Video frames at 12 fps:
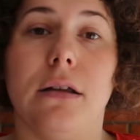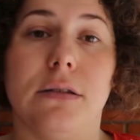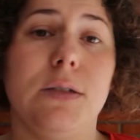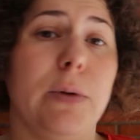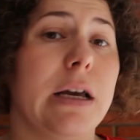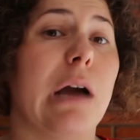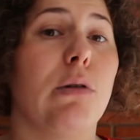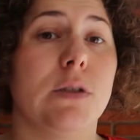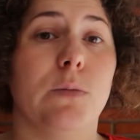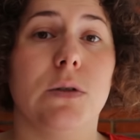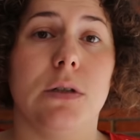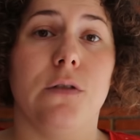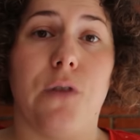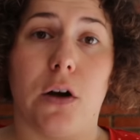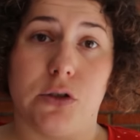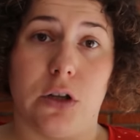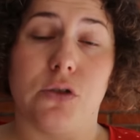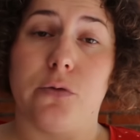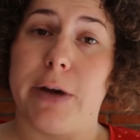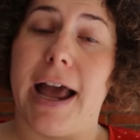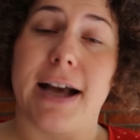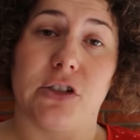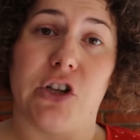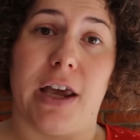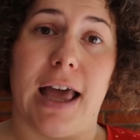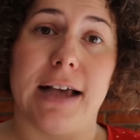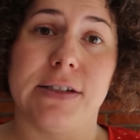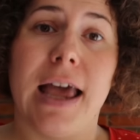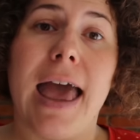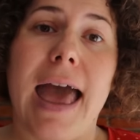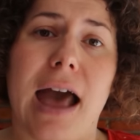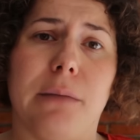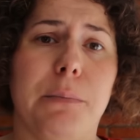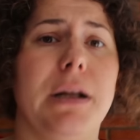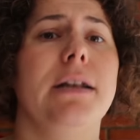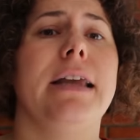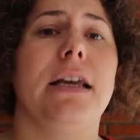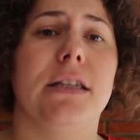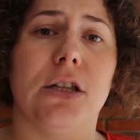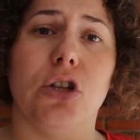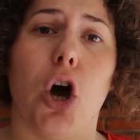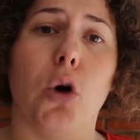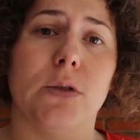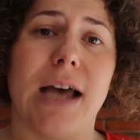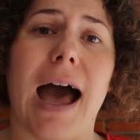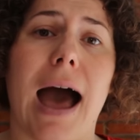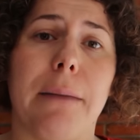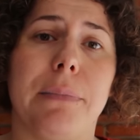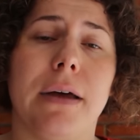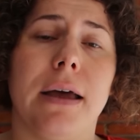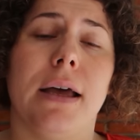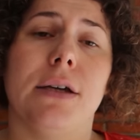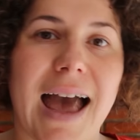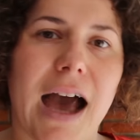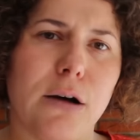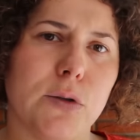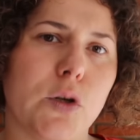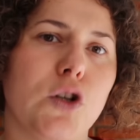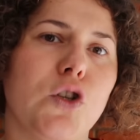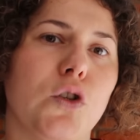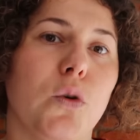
This week I was mostly focused on React.js and building the note app. I was also